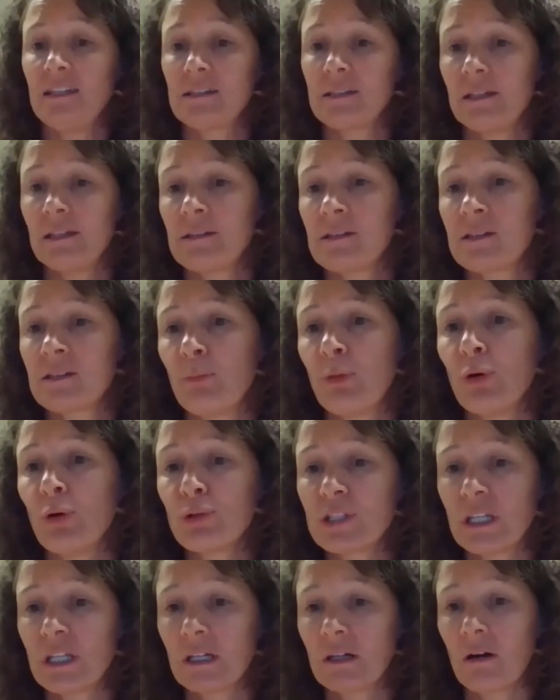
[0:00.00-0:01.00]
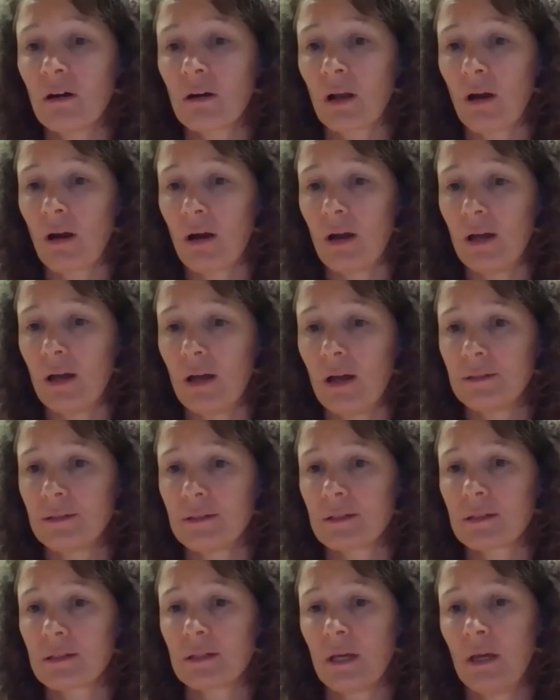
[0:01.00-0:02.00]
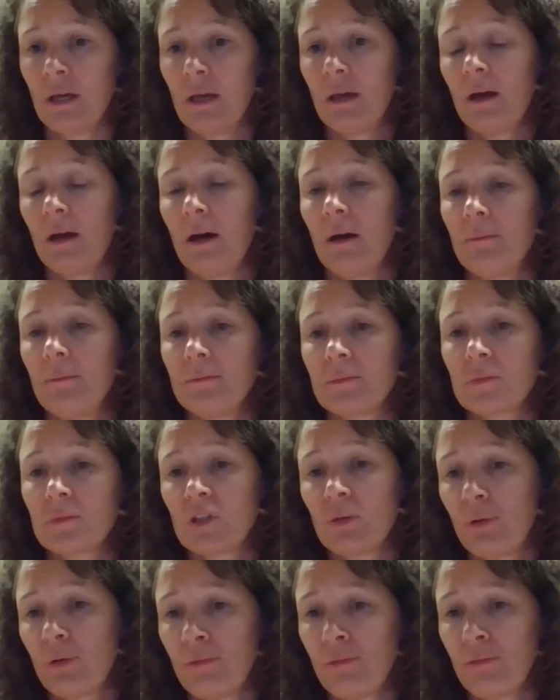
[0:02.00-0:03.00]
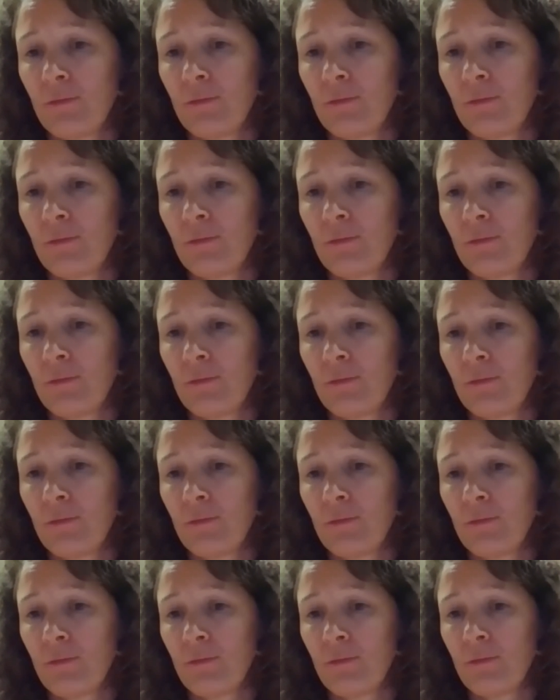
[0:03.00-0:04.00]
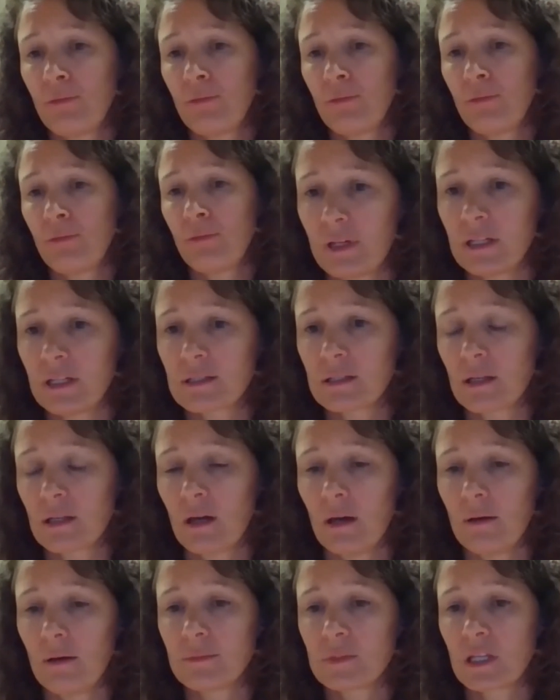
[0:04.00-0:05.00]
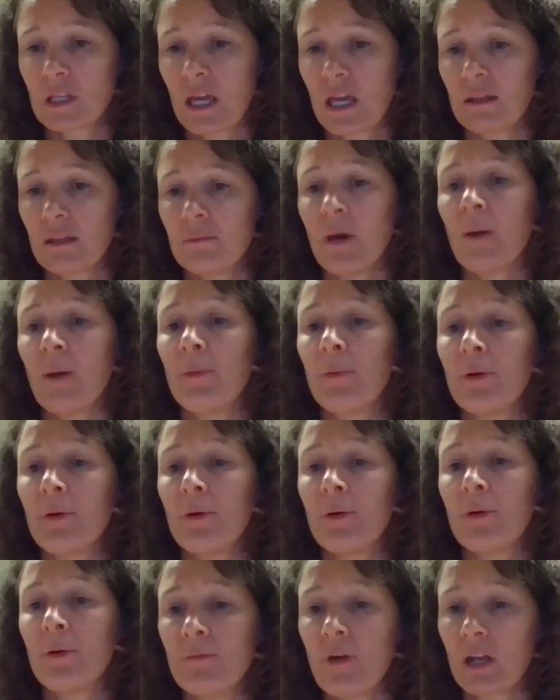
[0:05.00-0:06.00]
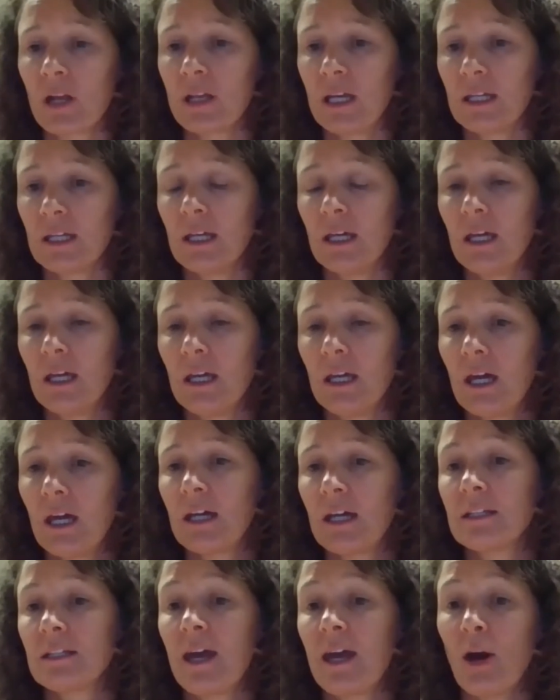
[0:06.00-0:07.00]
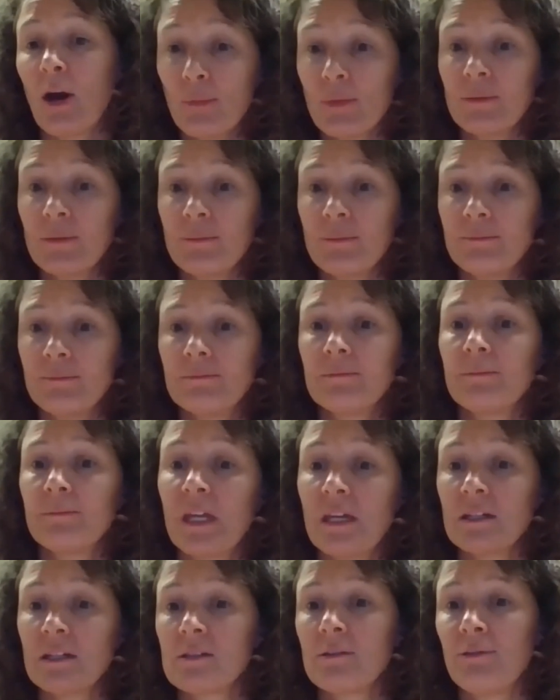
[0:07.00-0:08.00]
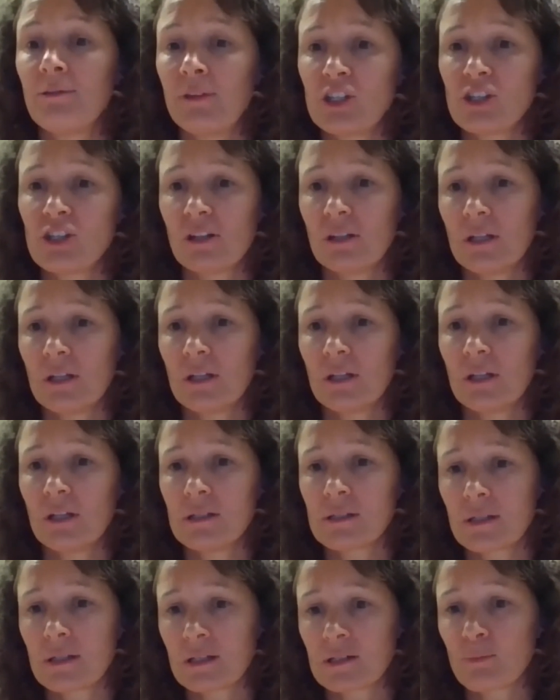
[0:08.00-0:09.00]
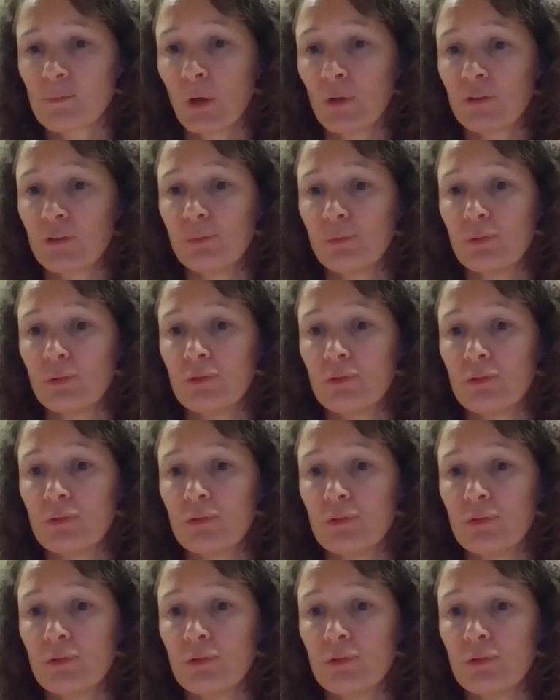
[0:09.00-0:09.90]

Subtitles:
supporting our clients to provide that service, to get them up and running and help them be as efficient as possible going forward.